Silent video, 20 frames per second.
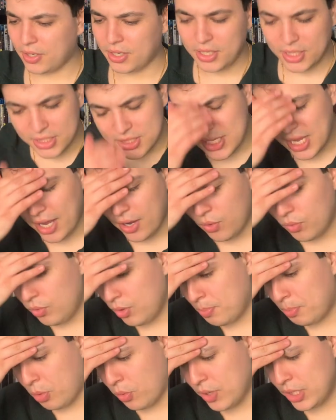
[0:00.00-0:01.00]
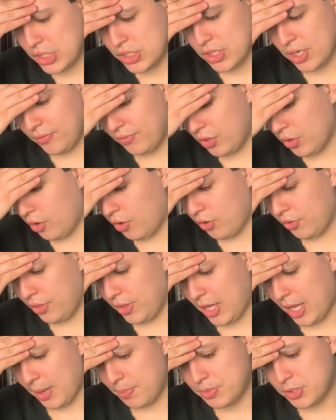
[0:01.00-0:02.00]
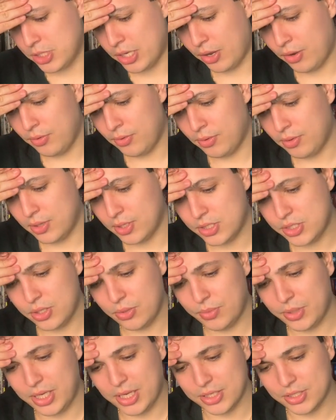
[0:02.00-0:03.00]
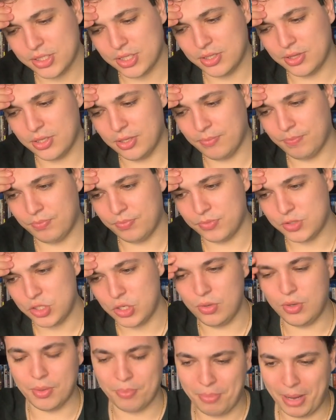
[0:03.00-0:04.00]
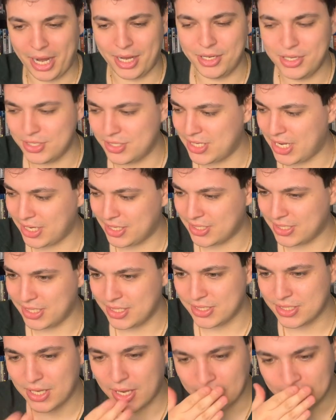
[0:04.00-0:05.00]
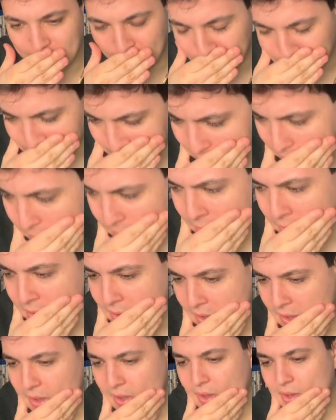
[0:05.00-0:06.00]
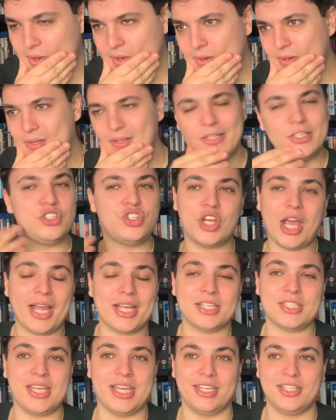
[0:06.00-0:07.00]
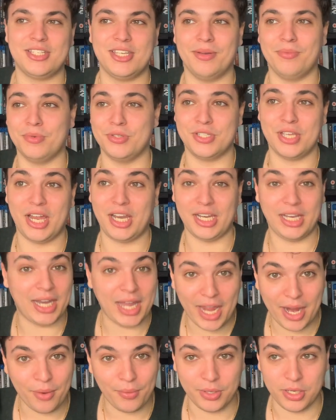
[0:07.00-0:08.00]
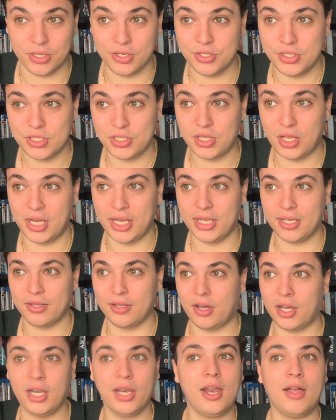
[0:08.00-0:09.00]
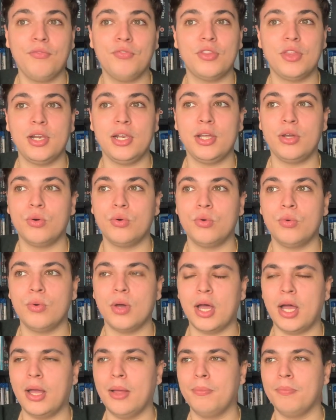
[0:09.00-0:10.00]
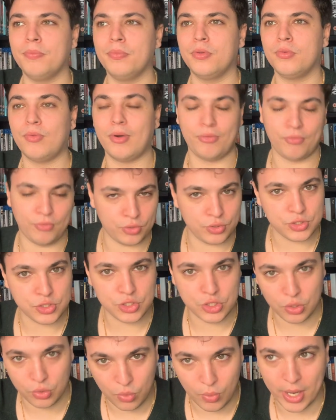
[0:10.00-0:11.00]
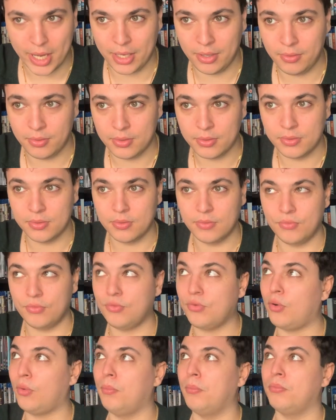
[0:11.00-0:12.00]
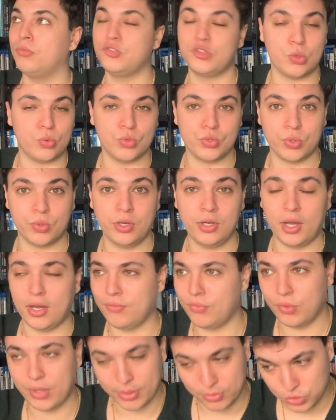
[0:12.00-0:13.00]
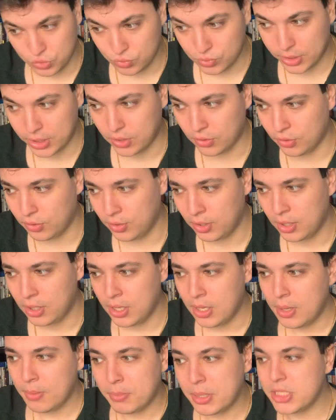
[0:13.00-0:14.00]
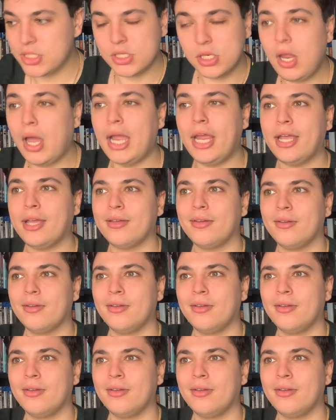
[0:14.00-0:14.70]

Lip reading: Is that all the points I've got on the episode until we get to the two companions' exits? I don't know. Jack's exit was hilarious. Like, I love the little reference to Gwen from Torchwood. I thought that was really good. But it's like,